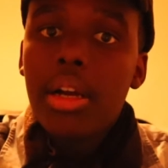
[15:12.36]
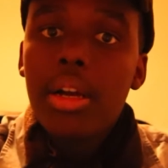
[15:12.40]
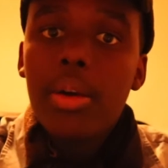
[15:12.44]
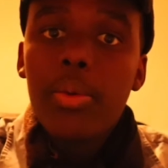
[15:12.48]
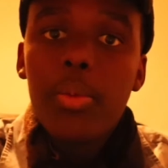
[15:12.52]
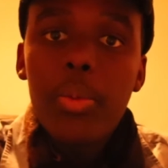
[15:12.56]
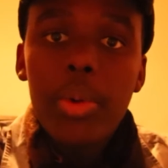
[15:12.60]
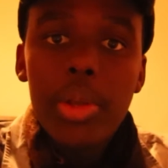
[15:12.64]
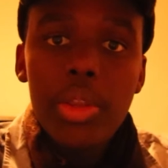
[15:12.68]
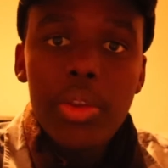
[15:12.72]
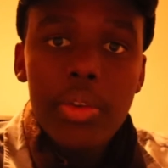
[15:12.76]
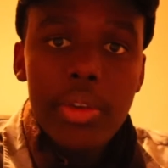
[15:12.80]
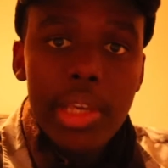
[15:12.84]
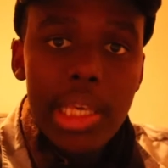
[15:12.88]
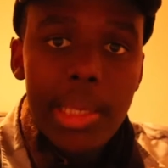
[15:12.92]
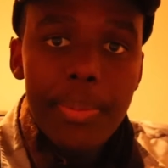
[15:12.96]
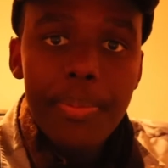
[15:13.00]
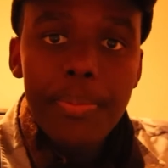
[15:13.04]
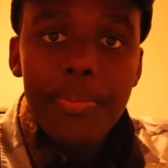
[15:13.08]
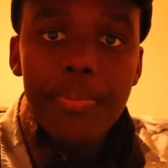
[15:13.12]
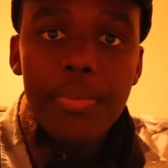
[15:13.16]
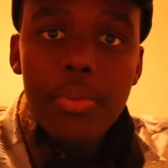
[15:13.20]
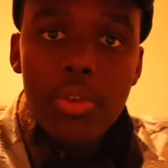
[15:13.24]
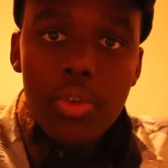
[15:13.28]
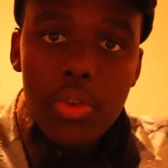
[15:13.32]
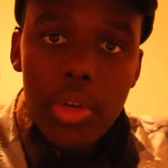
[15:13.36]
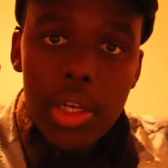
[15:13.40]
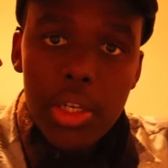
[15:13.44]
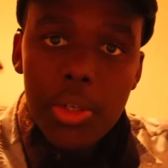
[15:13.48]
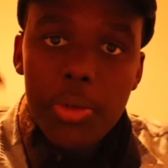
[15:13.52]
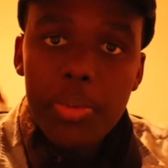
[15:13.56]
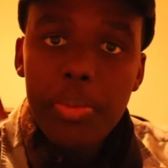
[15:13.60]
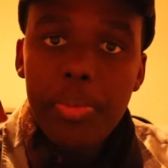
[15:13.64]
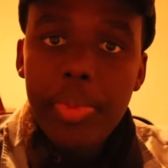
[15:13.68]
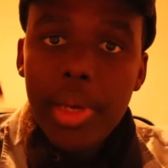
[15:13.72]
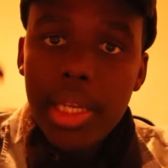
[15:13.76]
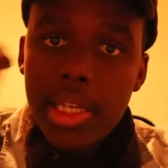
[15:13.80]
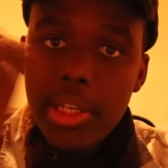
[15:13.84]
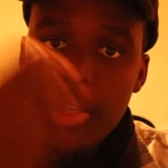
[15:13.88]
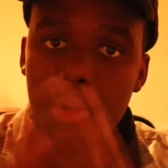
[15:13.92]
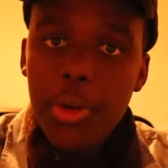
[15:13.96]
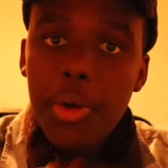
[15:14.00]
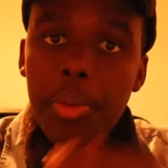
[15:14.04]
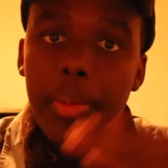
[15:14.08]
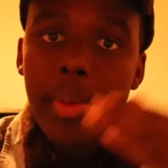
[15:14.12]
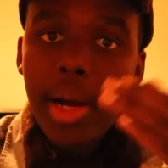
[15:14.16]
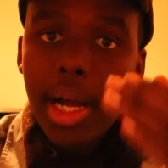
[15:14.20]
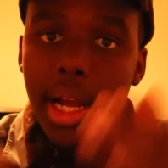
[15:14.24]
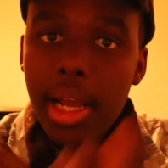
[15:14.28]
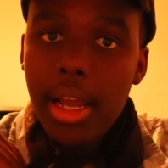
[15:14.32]
when you keep trying to better your
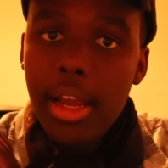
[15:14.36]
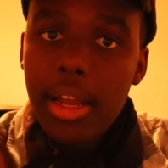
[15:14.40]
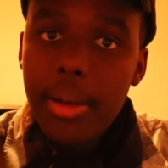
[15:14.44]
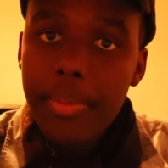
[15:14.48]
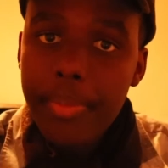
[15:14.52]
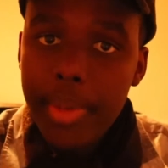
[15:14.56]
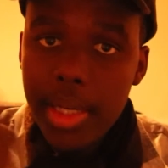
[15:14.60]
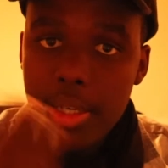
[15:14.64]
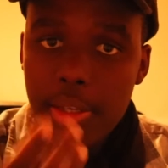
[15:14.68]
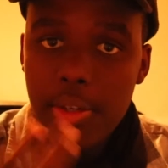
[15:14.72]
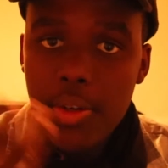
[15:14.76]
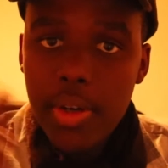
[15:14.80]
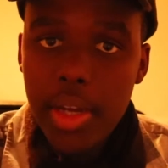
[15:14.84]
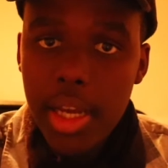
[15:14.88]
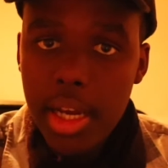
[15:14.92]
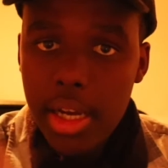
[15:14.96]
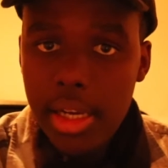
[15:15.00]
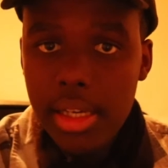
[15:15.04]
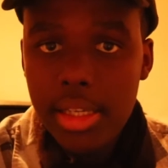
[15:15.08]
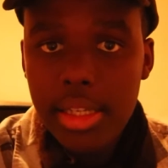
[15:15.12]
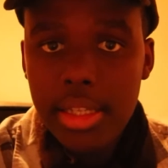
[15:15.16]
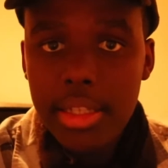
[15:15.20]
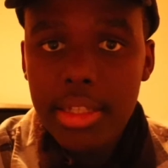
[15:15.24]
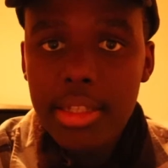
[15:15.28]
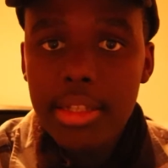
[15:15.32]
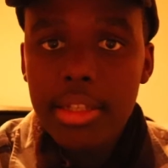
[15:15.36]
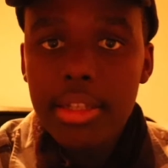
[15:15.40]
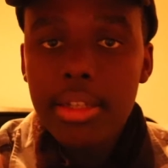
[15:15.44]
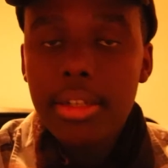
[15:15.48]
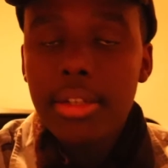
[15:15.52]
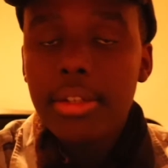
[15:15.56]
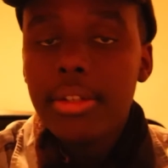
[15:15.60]
manga and better your characters.